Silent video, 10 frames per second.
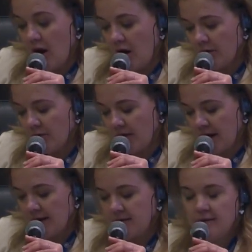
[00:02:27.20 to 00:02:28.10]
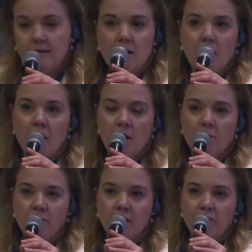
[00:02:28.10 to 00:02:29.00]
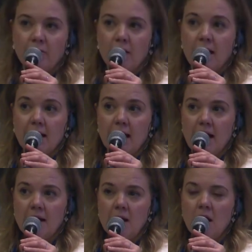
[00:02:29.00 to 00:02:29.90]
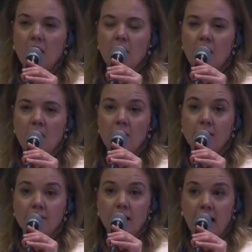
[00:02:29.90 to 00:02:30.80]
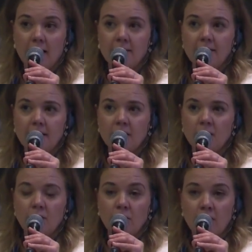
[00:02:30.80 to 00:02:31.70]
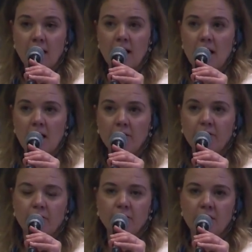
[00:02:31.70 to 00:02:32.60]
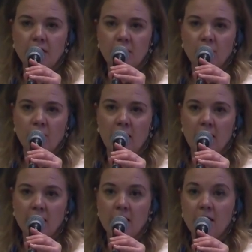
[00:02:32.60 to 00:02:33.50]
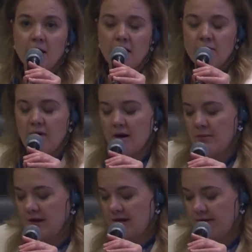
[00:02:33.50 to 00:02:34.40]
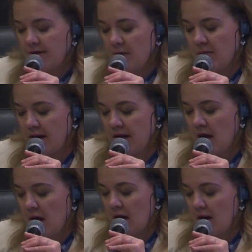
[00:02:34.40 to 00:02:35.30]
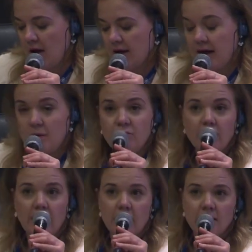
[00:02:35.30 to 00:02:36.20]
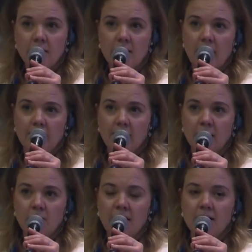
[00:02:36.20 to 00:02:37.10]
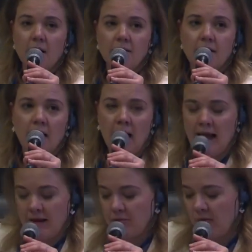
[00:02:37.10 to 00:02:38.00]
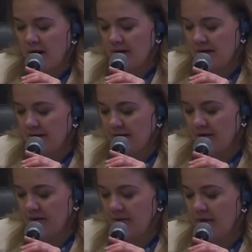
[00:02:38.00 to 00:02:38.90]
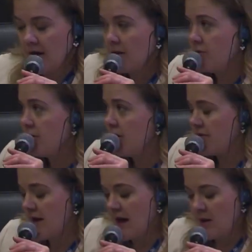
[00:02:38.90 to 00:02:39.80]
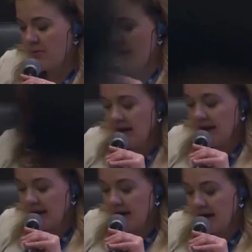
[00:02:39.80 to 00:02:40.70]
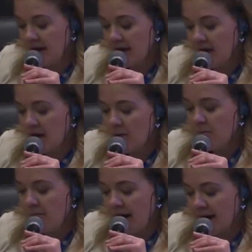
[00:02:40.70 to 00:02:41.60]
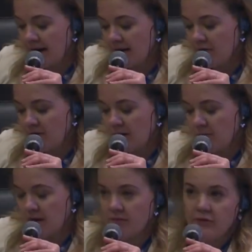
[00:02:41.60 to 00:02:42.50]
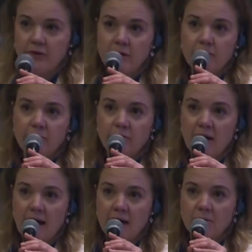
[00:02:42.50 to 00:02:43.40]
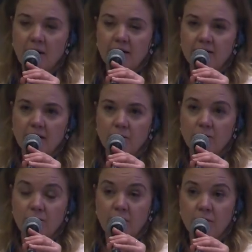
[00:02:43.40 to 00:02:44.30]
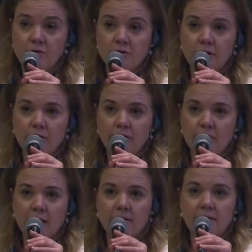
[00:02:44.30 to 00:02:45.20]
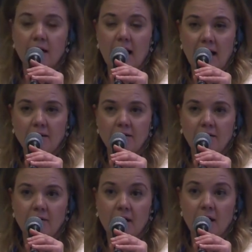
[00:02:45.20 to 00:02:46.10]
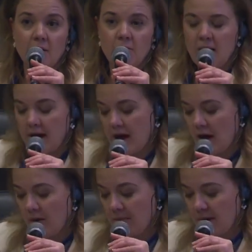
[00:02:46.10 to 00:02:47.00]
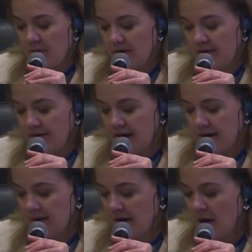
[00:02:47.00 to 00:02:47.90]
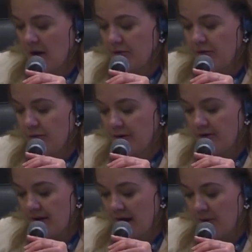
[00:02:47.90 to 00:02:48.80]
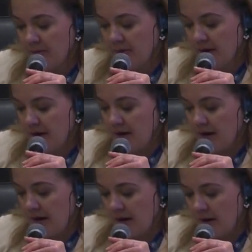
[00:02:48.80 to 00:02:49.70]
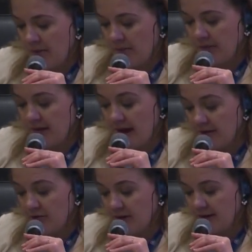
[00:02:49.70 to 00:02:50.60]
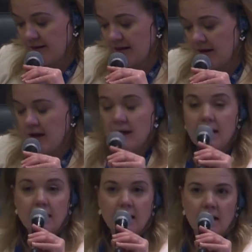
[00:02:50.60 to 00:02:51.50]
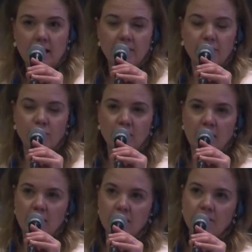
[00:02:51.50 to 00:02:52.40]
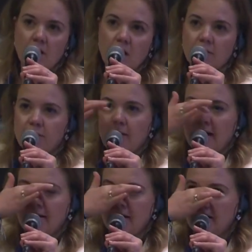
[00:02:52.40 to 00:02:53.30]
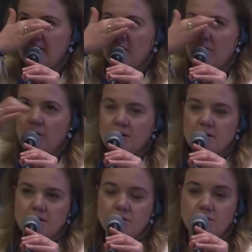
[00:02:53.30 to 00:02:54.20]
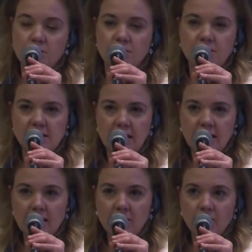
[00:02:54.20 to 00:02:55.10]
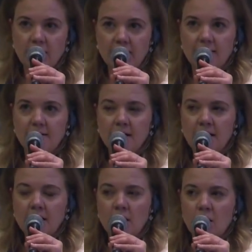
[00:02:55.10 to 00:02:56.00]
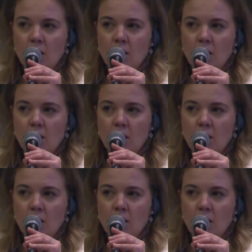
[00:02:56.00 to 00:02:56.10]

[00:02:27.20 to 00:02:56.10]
on waste. So again, last year, UNEA, so the UN Environment Assembly, came together and they made the landmark decision to develop a legally binding treatment to end plastic pollution. So that's an action taken by our member state to develop that treaty in the next 2 years. So I think it's important to see that we see